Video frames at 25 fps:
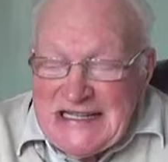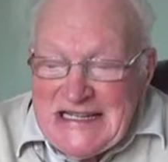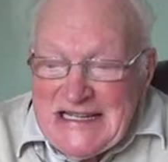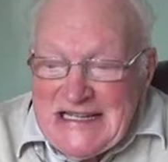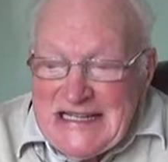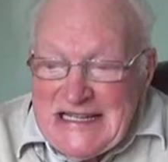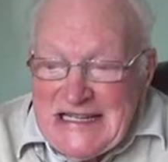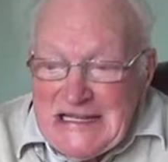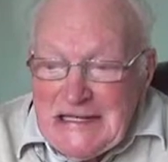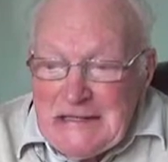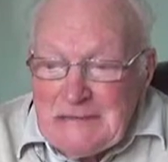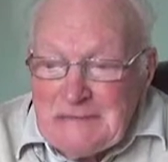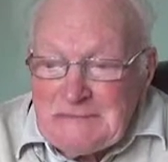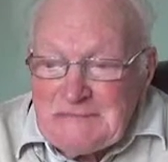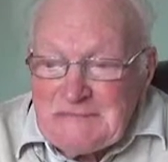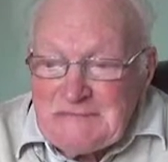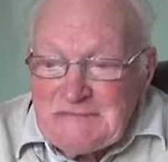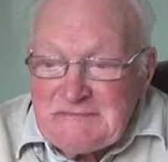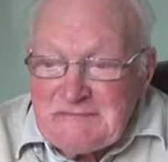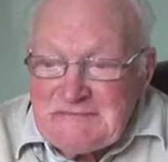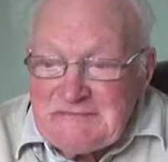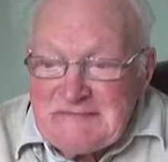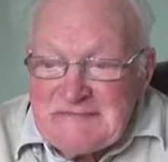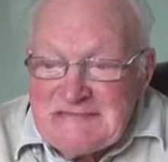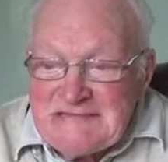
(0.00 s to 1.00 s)
um,
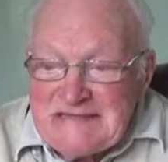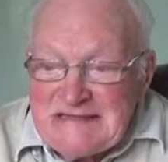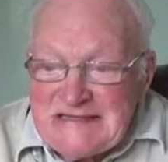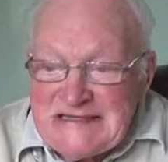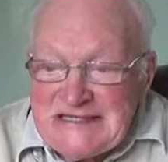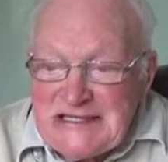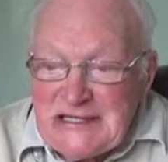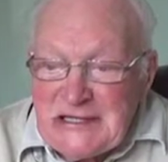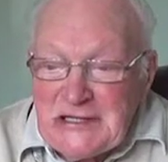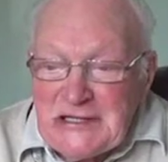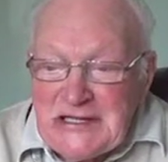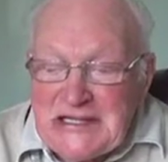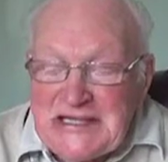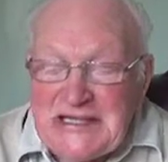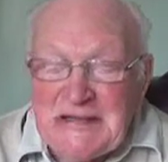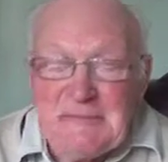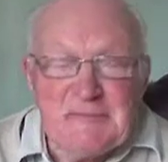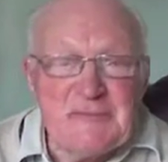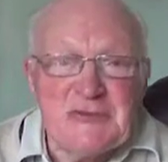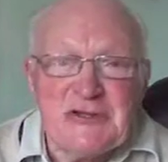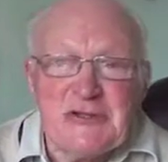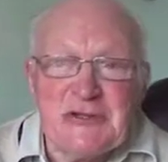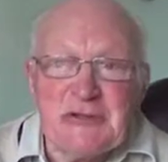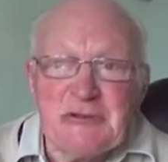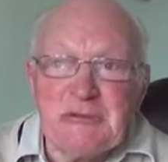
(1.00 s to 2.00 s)
didn't
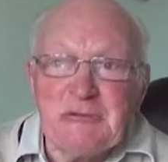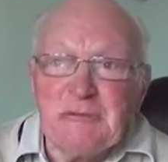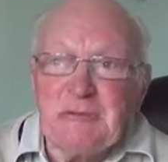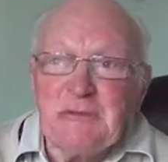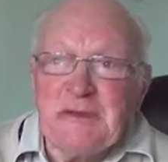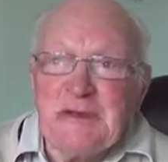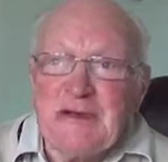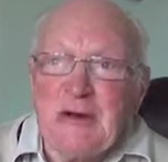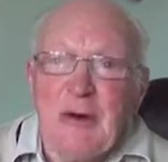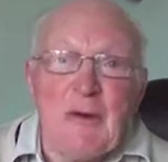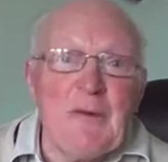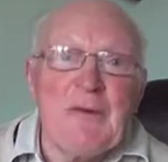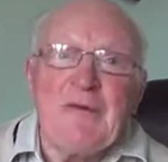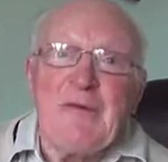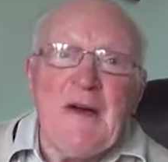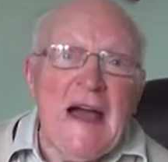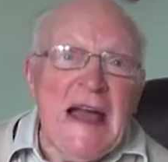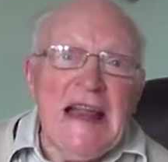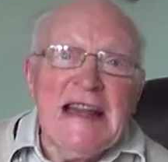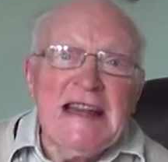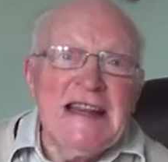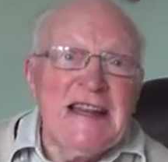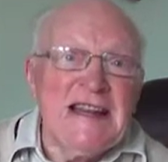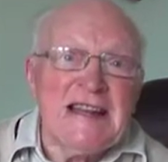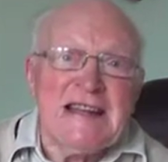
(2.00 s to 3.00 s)
seem to be
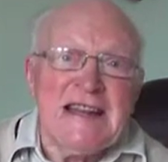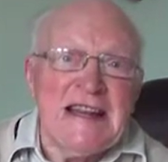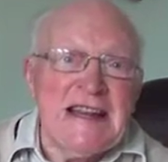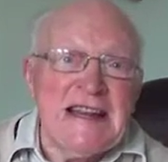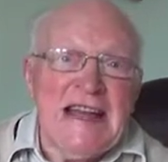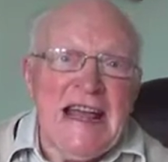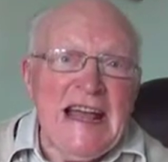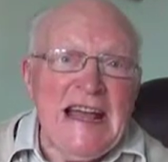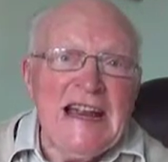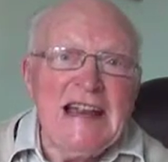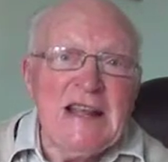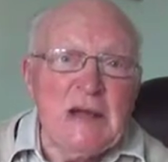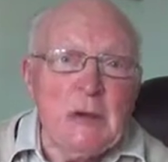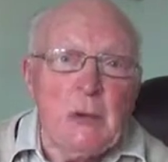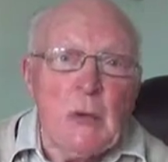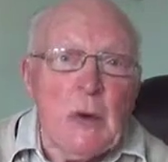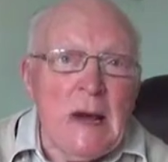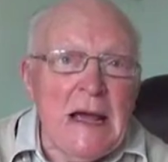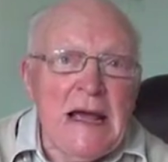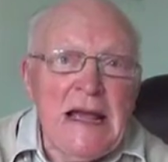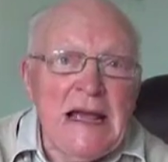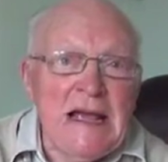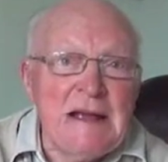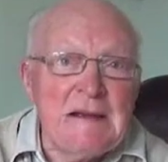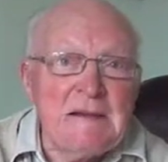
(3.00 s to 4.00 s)
offended in any
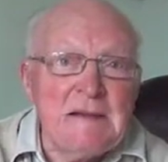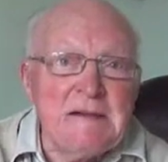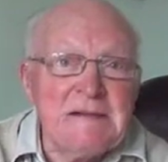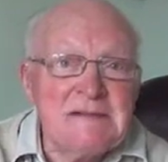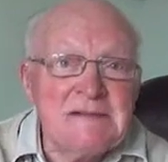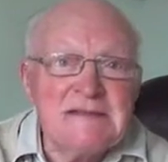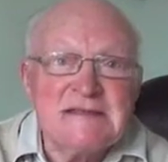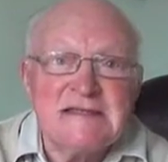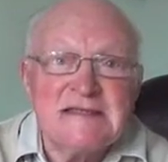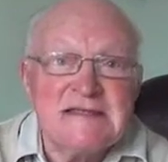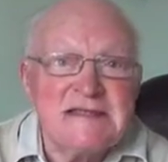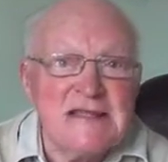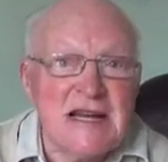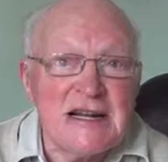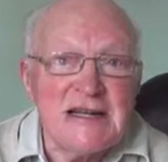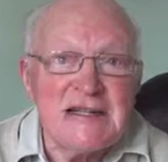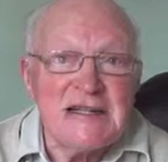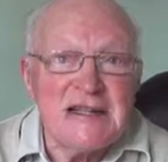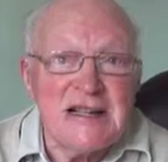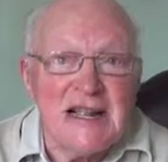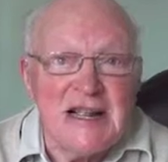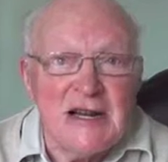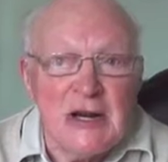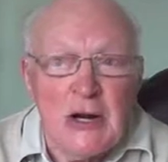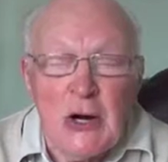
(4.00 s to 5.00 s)
way,
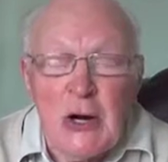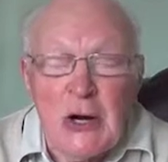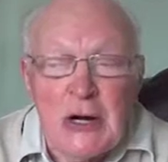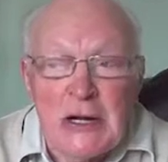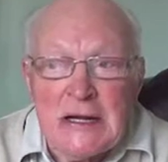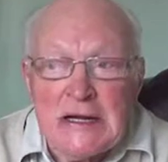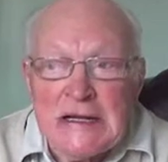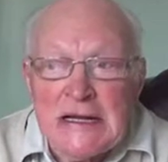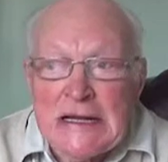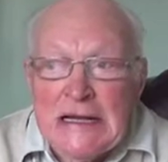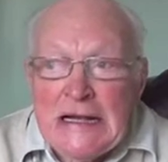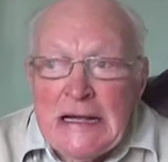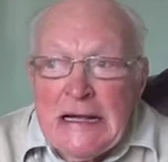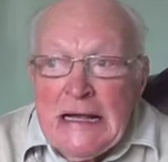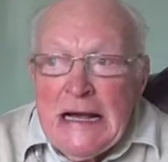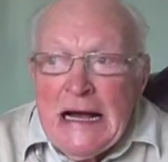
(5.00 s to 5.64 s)
certainly not.